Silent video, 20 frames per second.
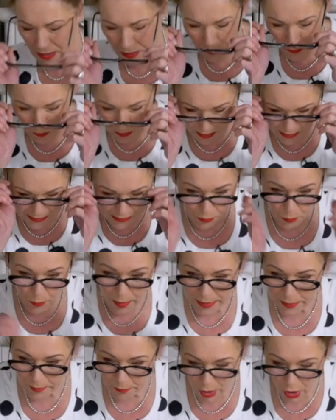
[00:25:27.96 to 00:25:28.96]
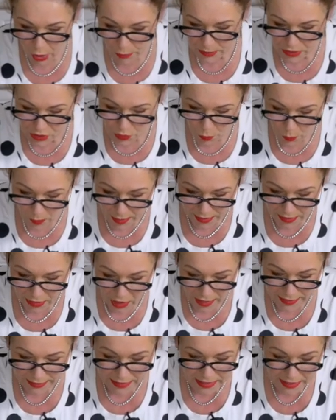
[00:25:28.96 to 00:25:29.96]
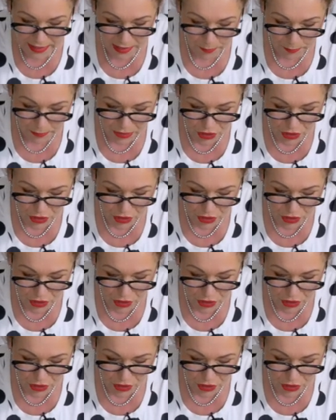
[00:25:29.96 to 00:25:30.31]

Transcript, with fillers: right one moment while I get out my